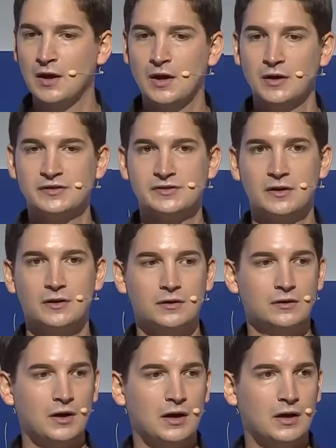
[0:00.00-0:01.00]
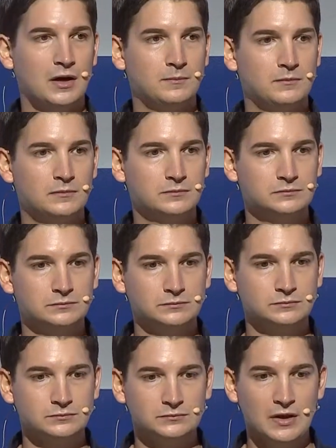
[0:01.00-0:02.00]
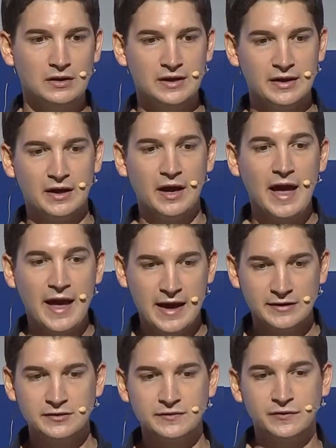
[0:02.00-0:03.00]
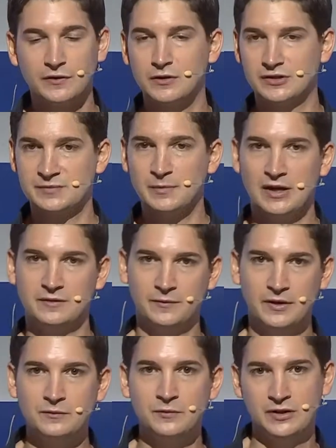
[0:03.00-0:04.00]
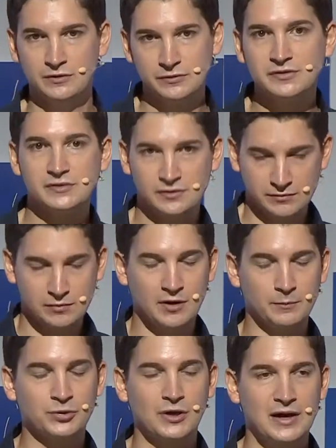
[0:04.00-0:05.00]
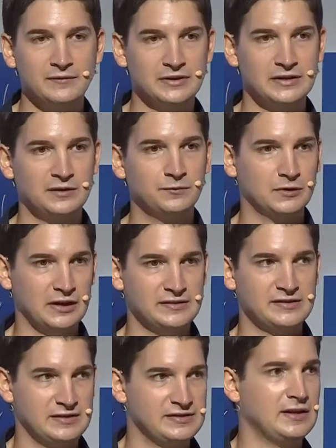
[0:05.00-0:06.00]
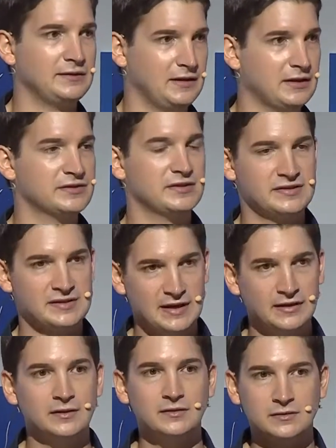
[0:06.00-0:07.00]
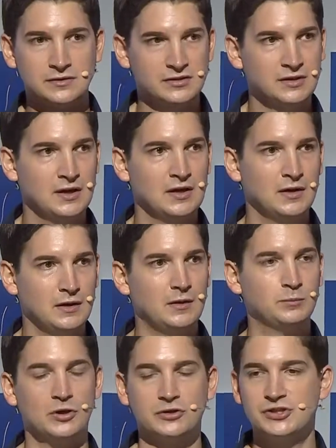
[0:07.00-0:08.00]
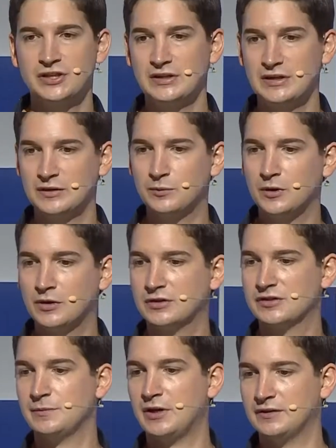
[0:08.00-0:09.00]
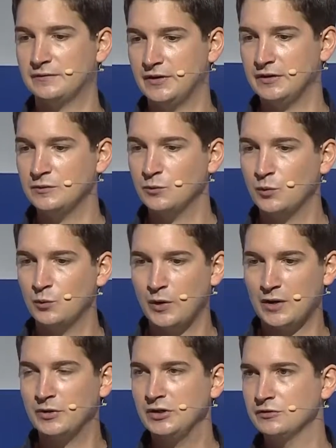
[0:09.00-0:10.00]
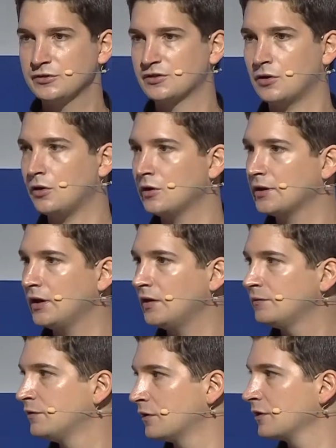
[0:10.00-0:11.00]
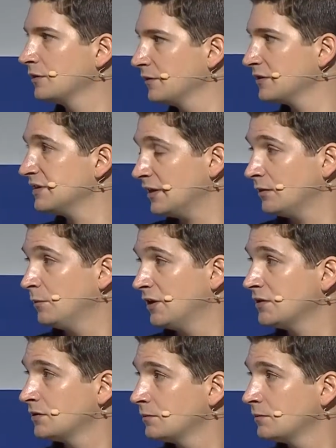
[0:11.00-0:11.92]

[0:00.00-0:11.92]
So yeah, and for SmartWin, we used a private network. As I said, there's a second blockchain network, SmartWin, where we use Corda for the settlement.